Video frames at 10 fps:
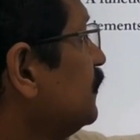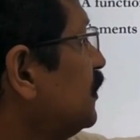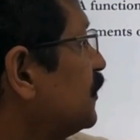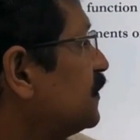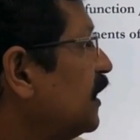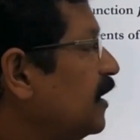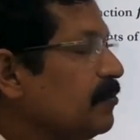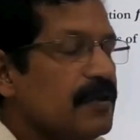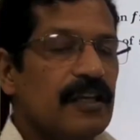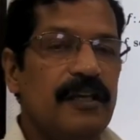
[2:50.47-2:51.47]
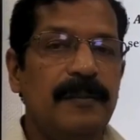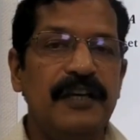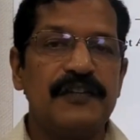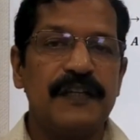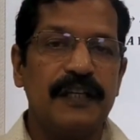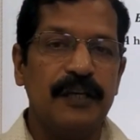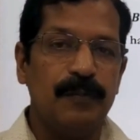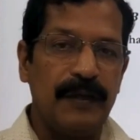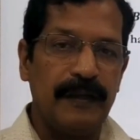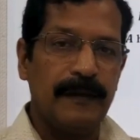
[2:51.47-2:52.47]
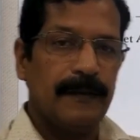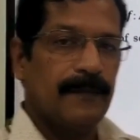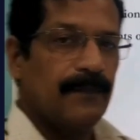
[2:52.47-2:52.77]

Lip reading: the same image in B.